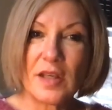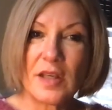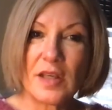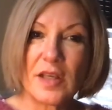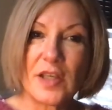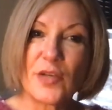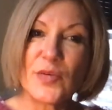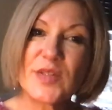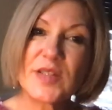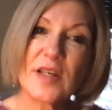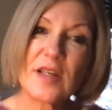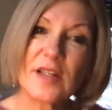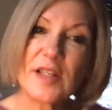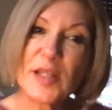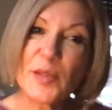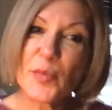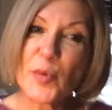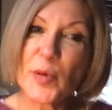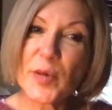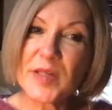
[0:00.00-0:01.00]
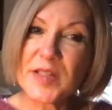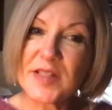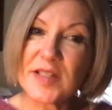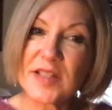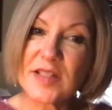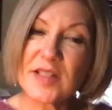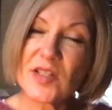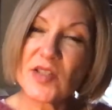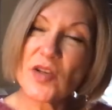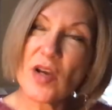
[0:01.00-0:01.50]
It was ugly,
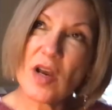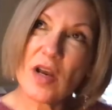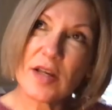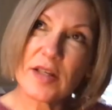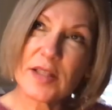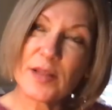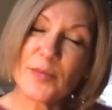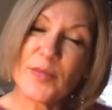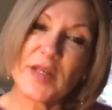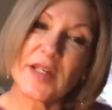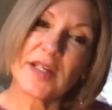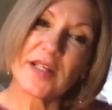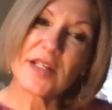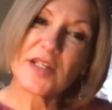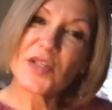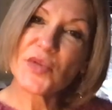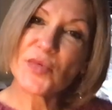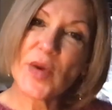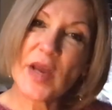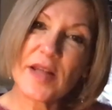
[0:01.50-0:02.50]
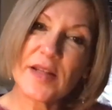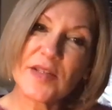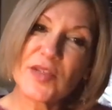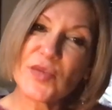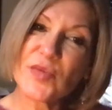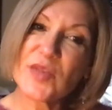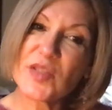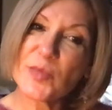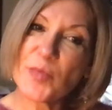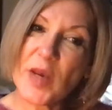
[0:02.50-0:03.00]
poisonous talk, and many at his rallies
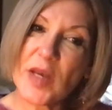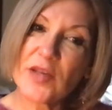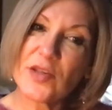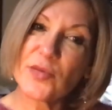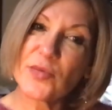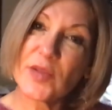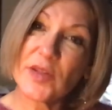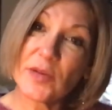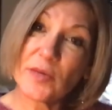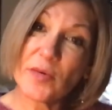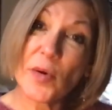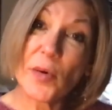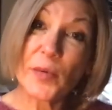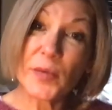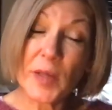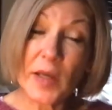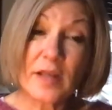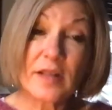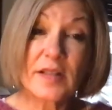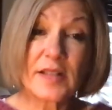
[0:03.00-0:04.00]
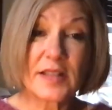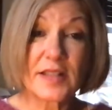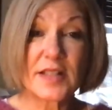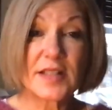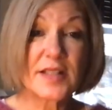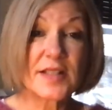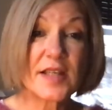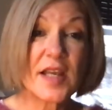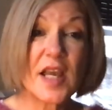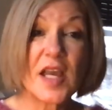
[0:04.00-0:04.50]
responded with their own
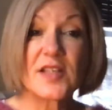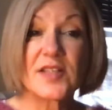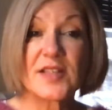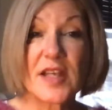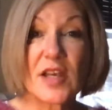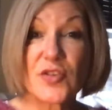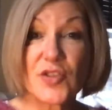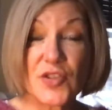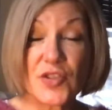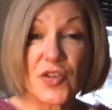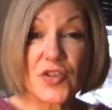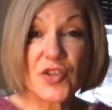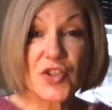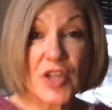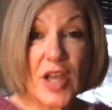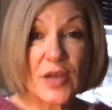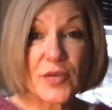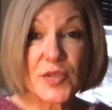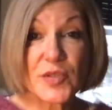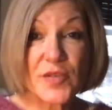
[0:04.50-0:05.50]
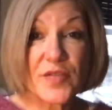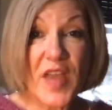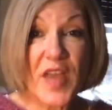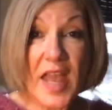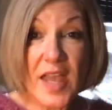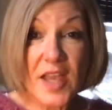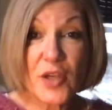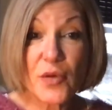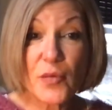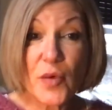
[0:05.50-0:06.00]
ugliness. Such shouts of
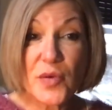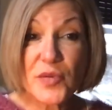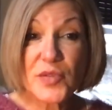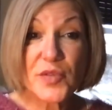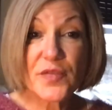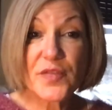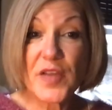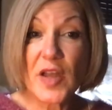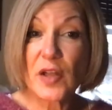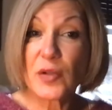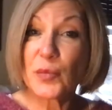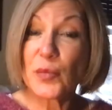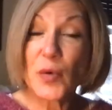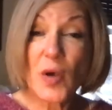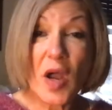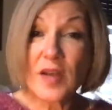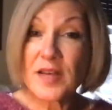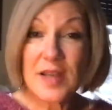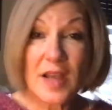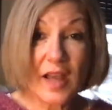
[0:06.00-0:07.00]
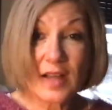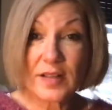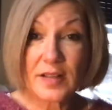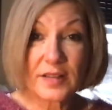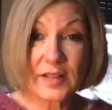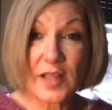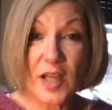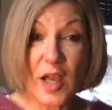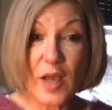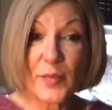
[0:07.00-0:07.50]
"Hang Roosevelt" were not
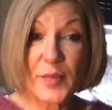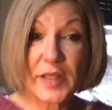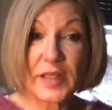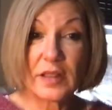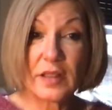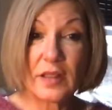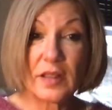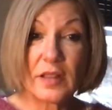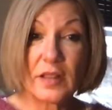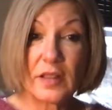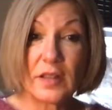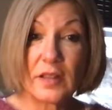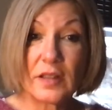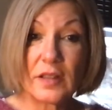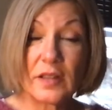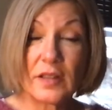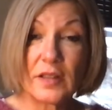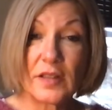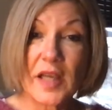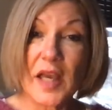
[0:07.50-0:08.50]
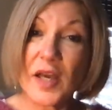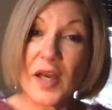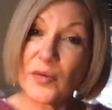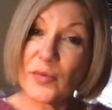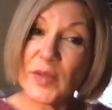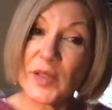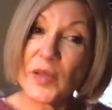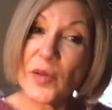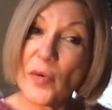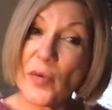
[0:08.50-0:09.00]
uncommon. How do
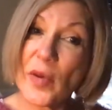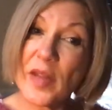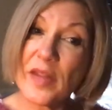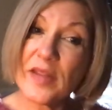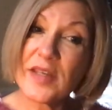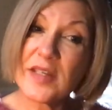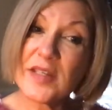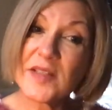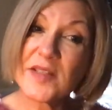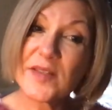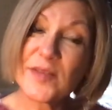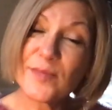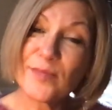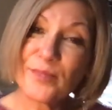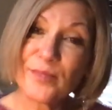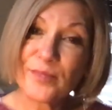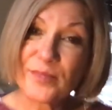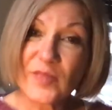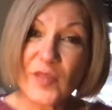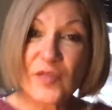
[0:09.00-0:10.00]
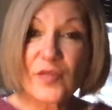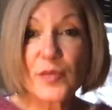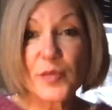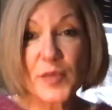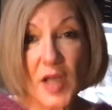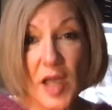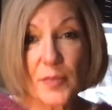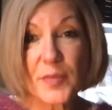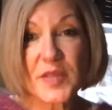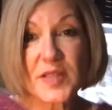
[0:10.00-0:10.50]
we know all this? From
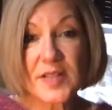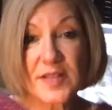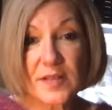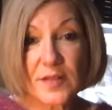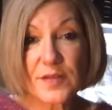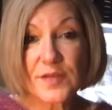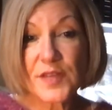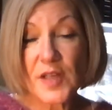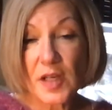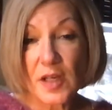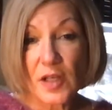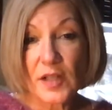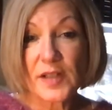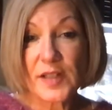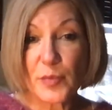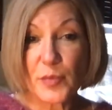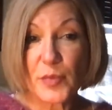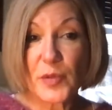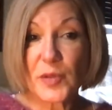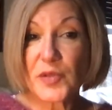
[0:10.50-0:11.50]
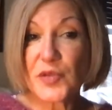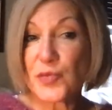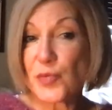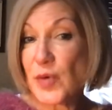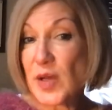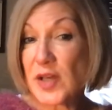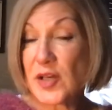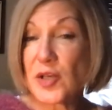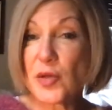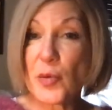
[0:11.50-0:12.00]
copies of Lindbergh's
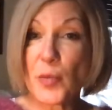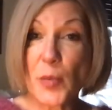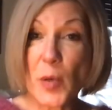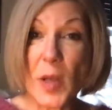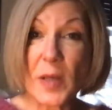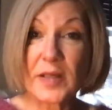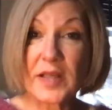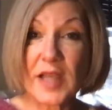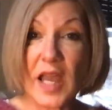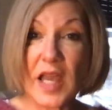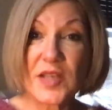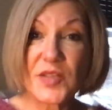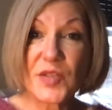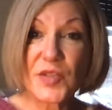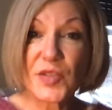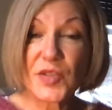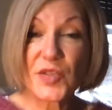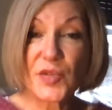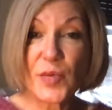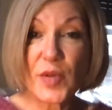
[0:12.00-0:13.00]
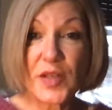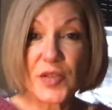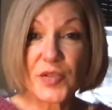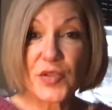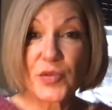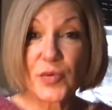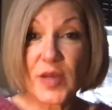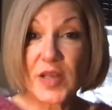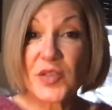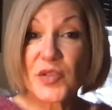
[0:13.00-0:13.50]
radio broadcasts, as well as
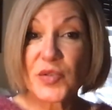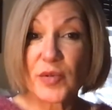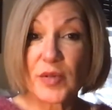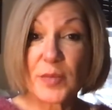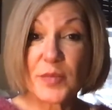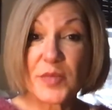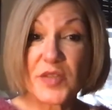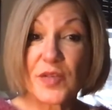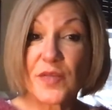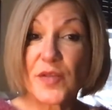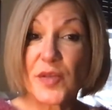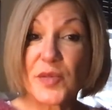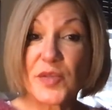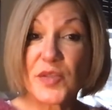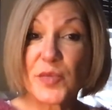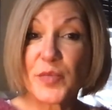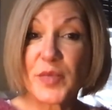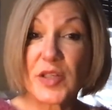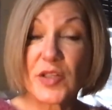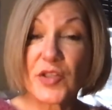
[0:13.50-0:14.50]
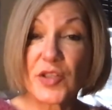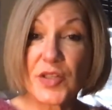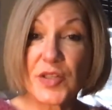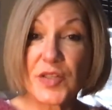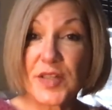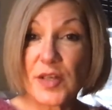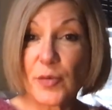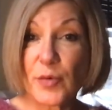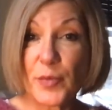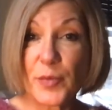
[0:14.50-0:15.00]
transcripts of those
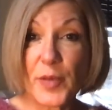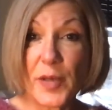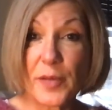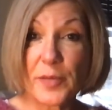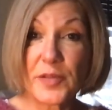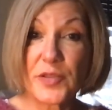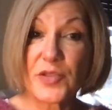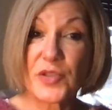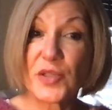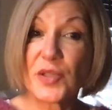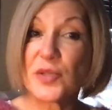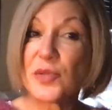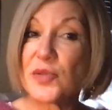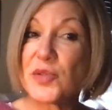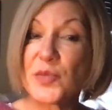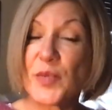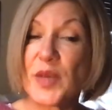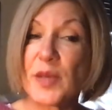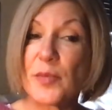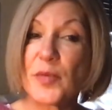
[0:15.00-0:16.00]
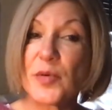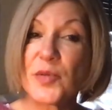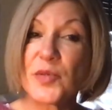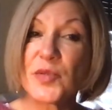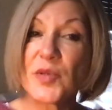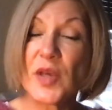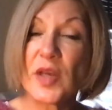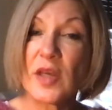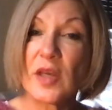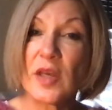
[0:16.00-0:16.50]
speeches that were published in
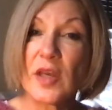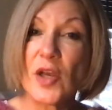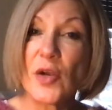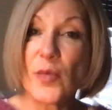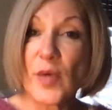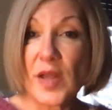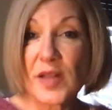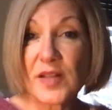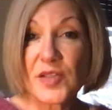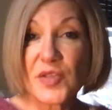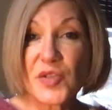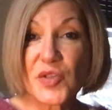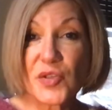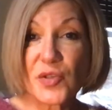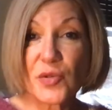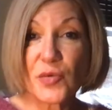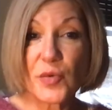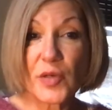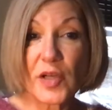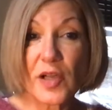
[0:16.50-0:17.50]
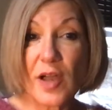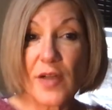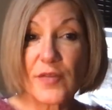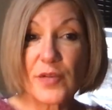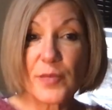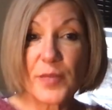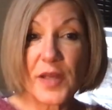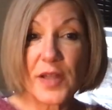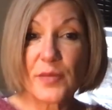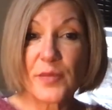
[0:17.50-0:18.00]
newspapers. Rallies, too, were
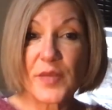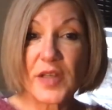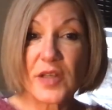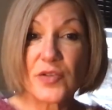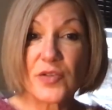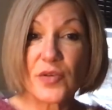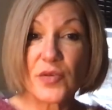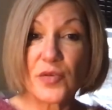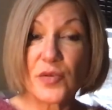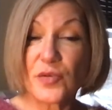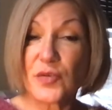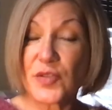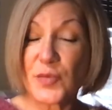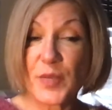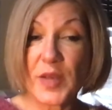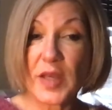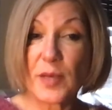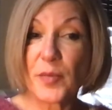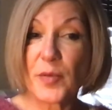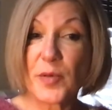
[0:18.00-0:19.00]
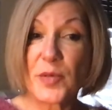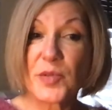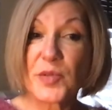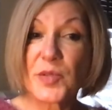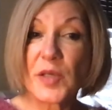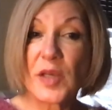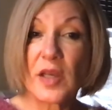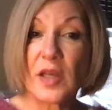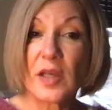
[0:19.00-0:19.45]
covered by the major newspapers.